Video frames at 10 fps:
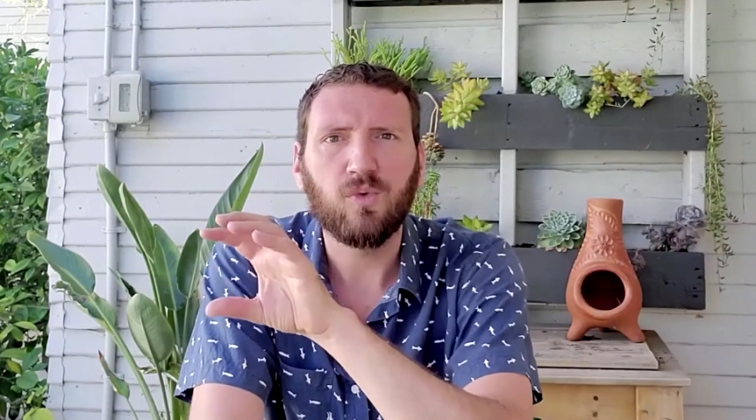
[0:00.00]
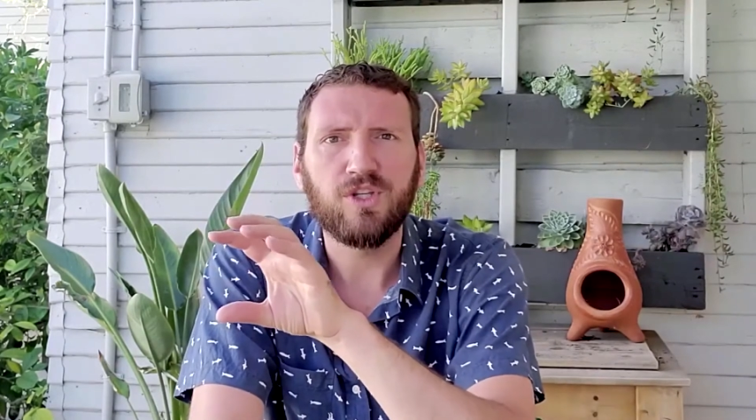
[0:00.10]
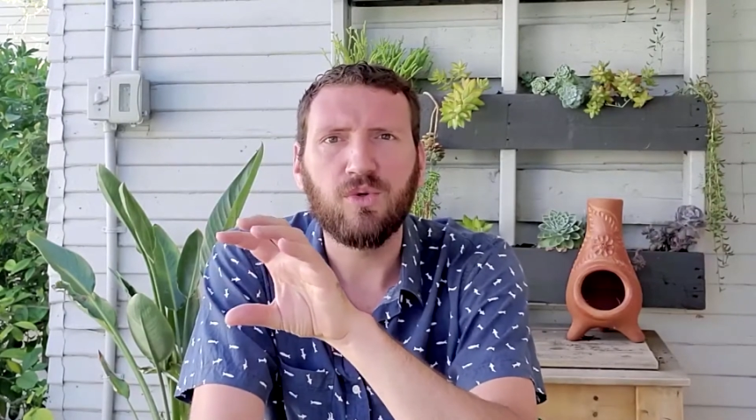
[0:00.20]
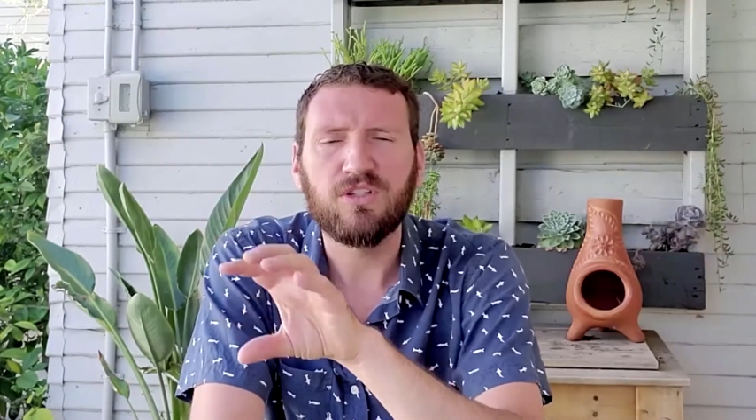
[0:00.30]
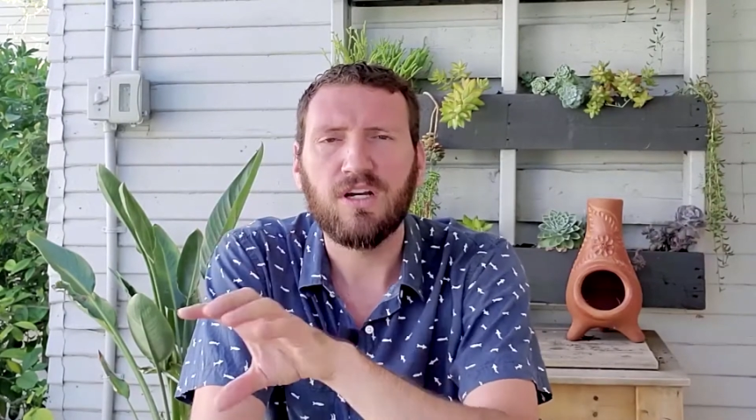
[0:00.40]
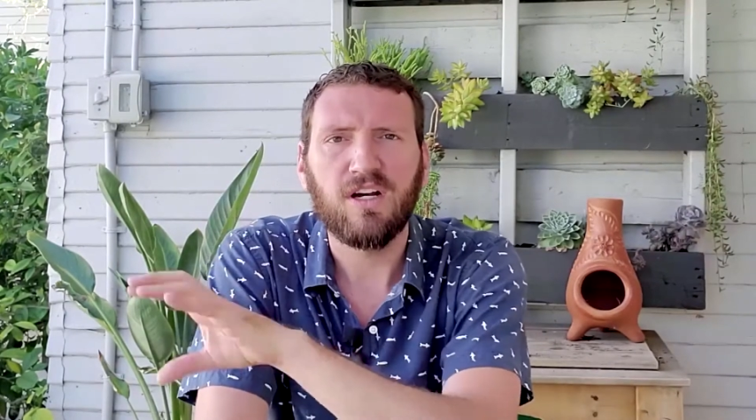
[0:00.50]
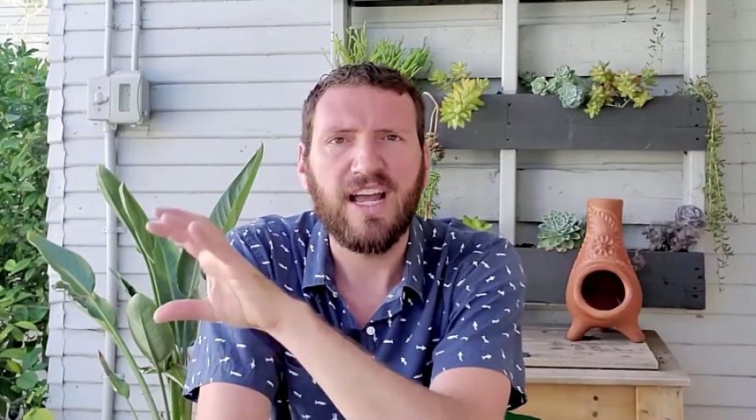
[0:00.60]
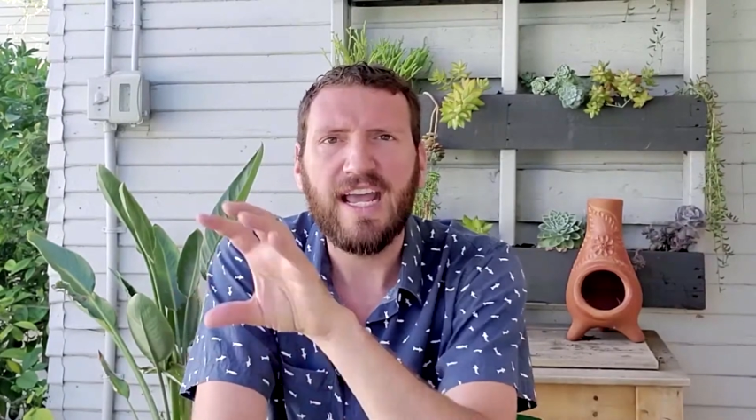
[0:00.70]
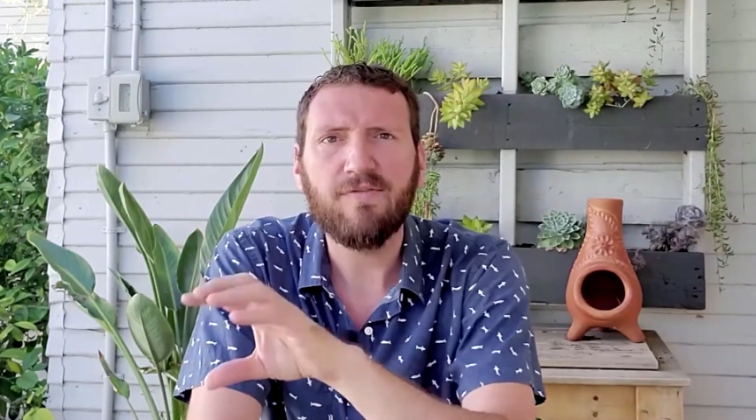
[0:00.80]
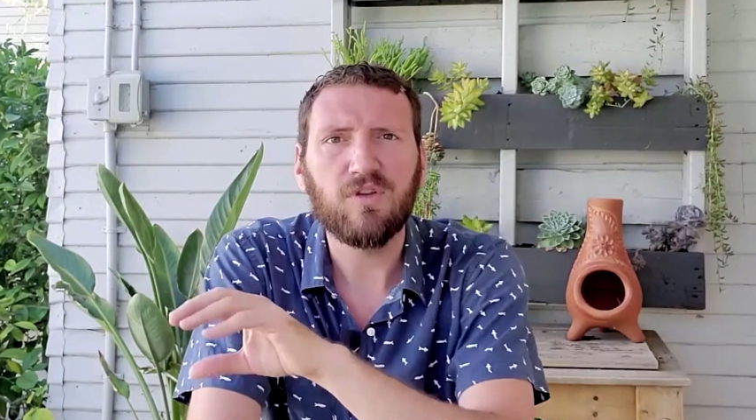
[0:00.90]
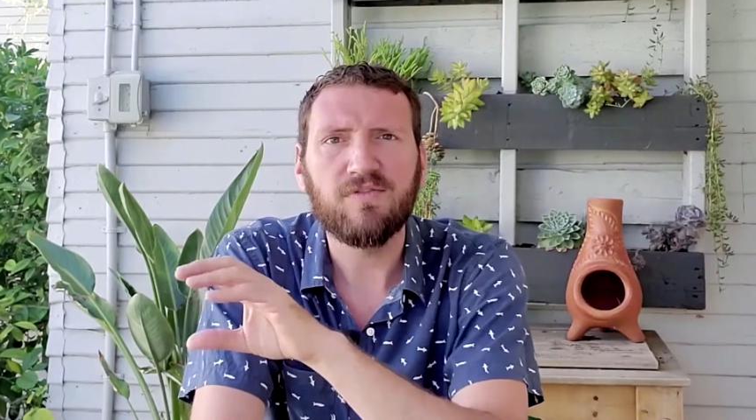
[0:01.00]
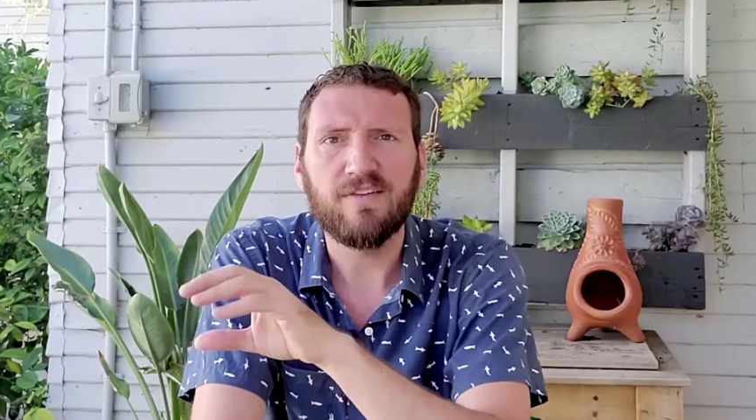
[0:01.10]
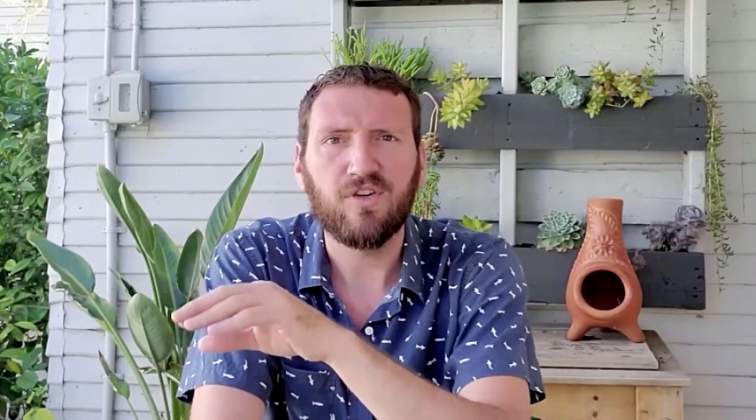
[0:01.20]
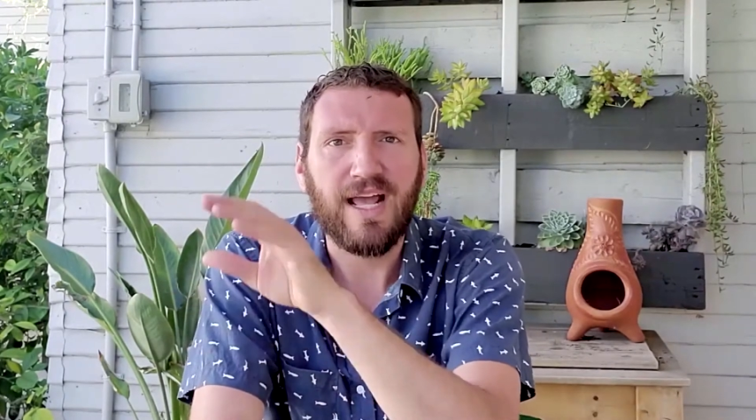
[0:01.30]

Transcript: would use a handful of different